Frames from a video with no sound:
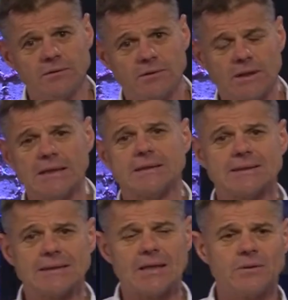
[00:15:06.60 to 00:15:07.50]
get
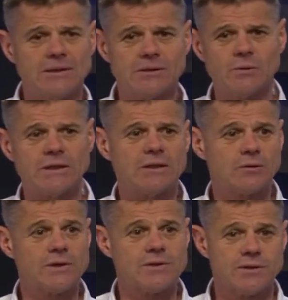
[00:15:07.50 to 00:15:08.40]
serious with a
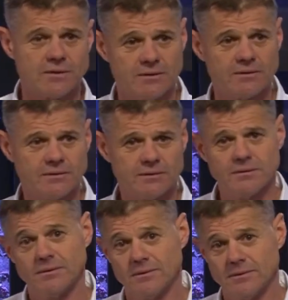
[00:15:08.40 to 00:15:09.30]
Christian
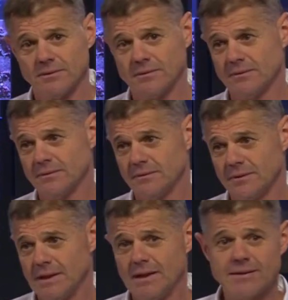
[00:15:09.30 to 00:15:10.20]

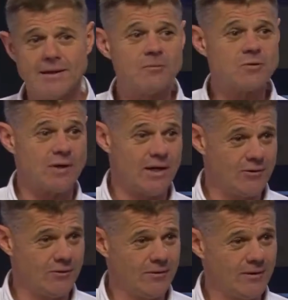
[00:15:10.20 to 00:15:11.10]
and let them drag
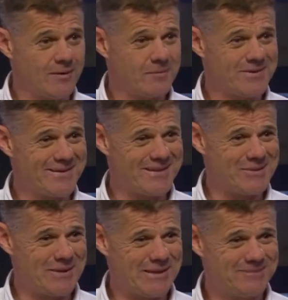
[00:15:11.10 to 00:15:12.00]
you up on the
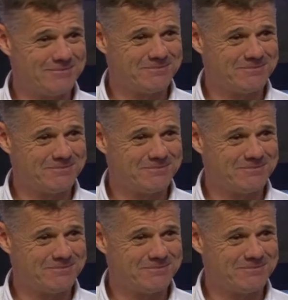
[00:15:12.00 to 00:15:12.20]
highway.